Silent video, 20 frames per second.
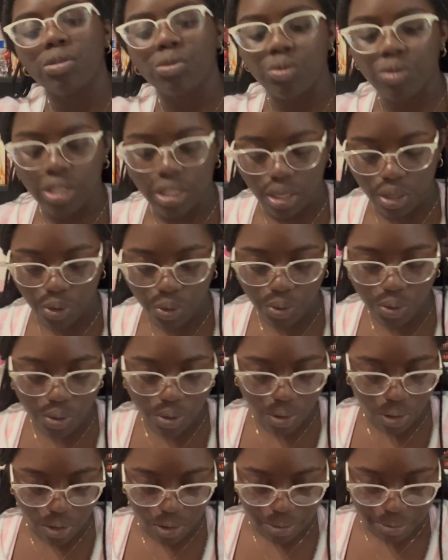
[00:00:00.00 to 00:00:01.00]
really
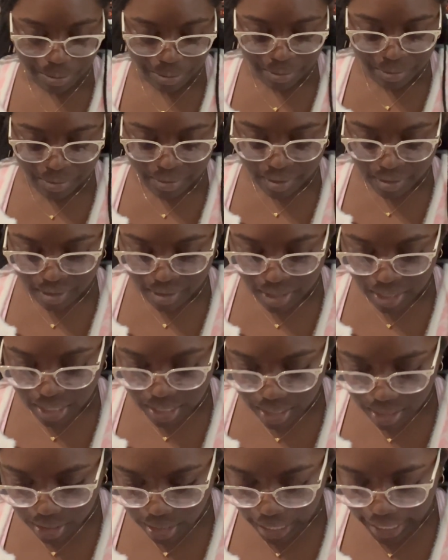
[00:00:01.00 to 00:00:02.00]
cool.
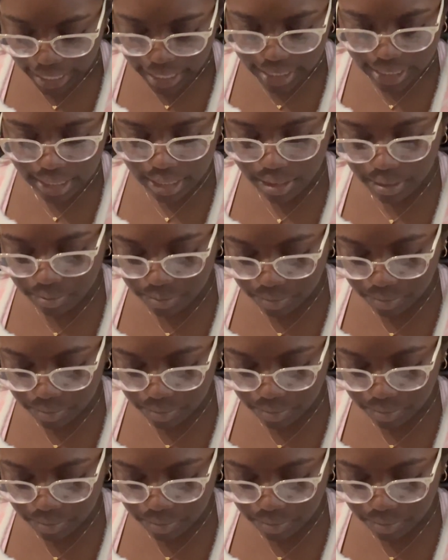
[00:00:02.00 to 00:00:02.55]
Like, it